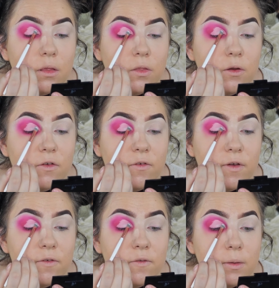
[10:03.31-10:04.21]

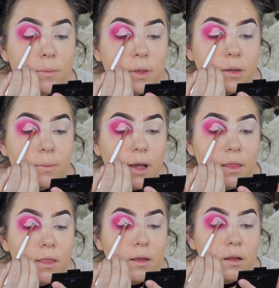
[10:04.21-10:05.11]
45B
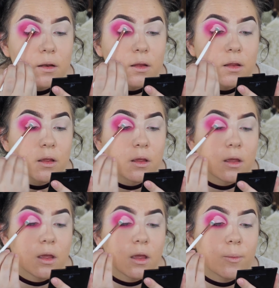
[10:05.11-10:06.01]
palette.
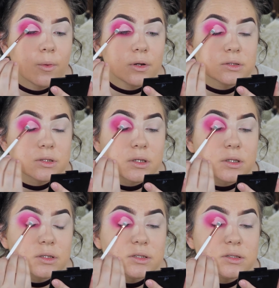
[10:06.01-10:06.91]
And we're just
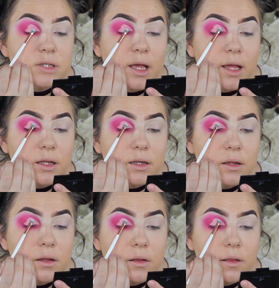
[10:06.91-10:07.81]
gonna set
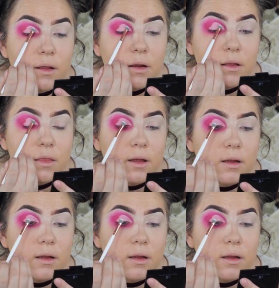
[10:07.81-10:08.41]
that